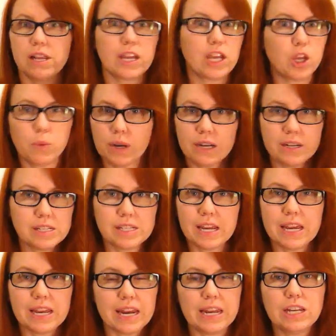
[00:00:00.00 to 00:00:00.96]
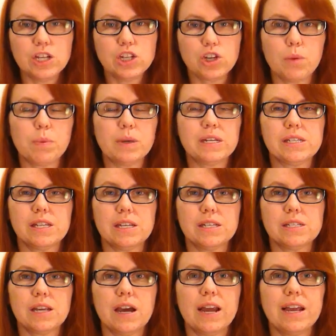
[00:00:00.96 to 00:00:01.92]
like you would see in any shopping
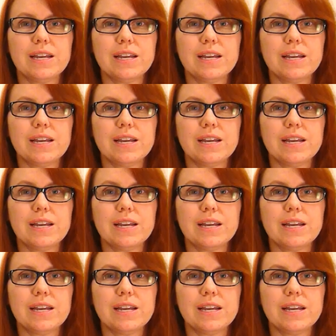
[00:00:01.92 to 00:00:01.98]
center,